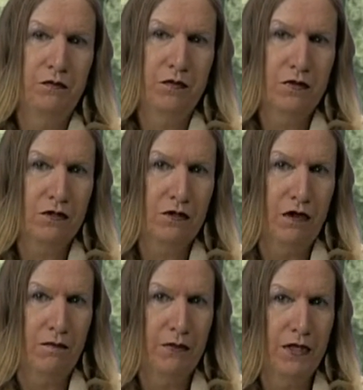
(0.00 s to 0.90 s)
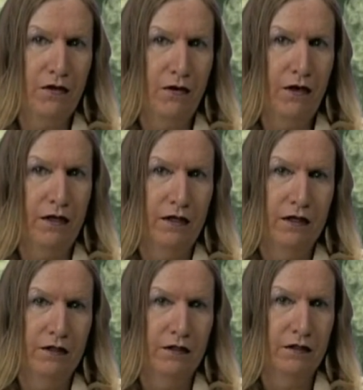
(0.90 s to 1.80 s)
it's called peak
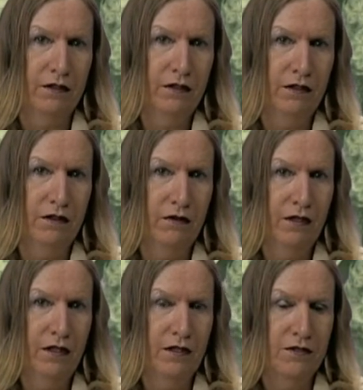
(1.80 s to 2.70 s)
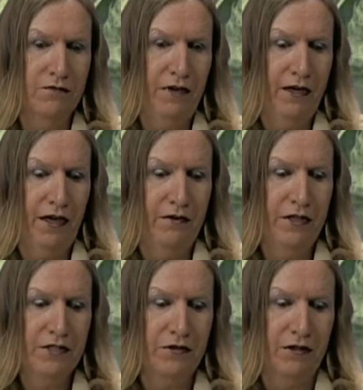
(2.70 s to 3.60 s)
oil, and you know, oil is a finite
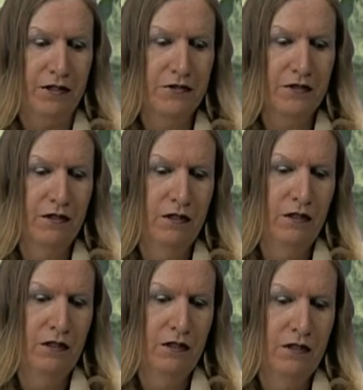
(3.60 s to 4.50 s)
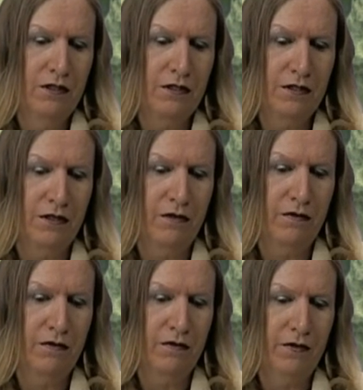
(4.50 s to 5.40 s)
resource.
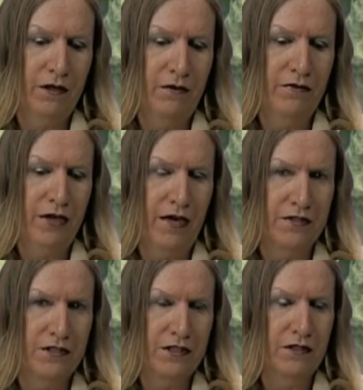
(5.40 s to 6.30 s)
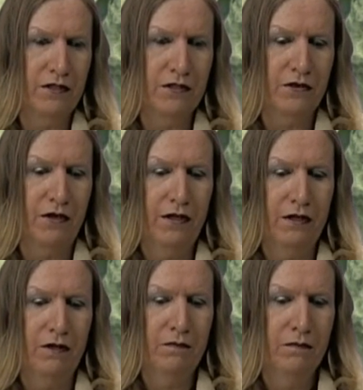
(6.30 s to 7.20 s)
So, you know, we've got to steal this
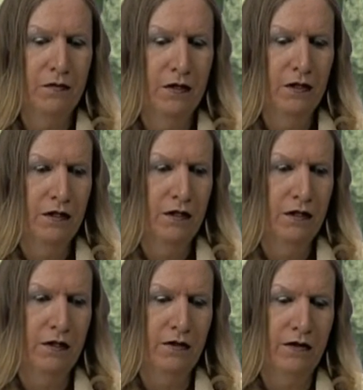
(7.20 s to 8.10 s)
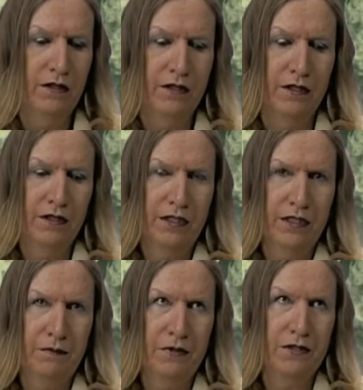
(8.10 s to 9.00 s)
oil in order to
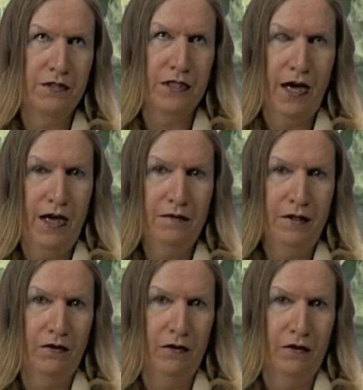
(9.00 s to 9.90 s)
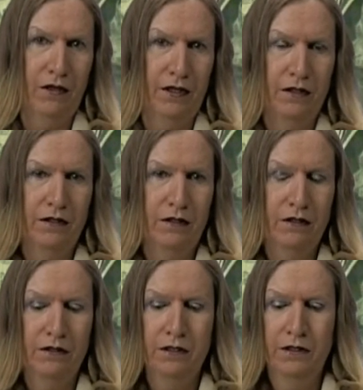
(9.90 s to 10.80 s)
keep this economy rolling.
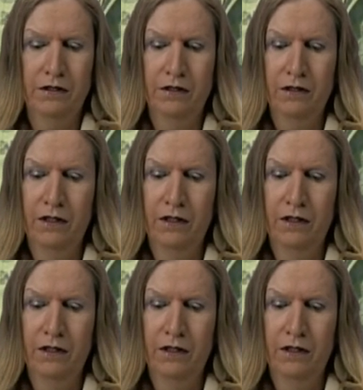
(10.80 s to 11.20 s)
And